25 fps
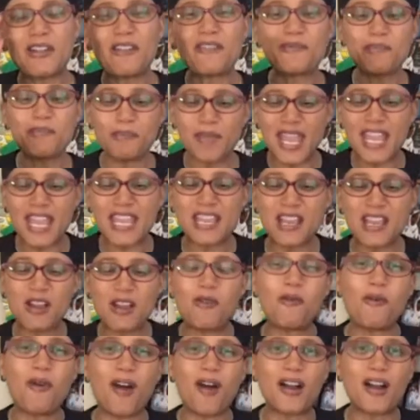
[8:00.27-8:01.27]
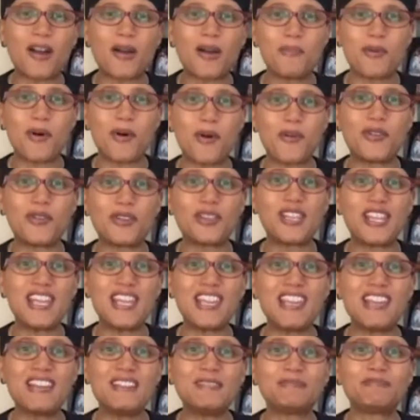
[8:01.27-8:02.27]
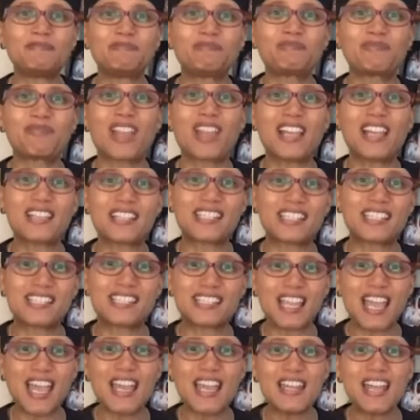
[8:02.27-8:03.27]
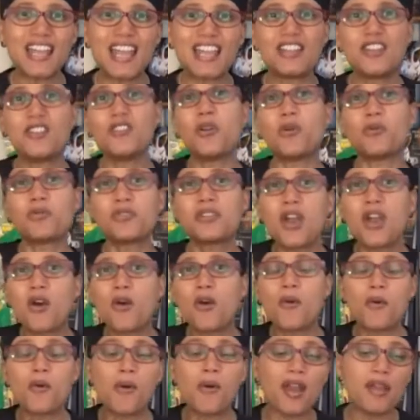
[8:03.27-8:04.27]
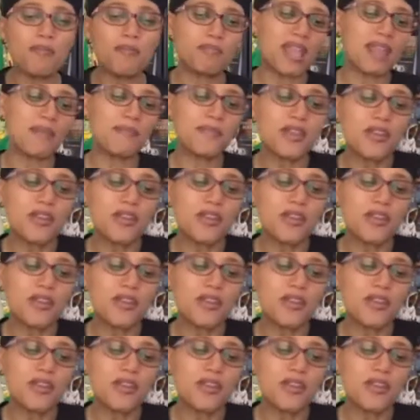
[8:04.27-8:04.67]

of making guacamole that's set and you don't know, maybe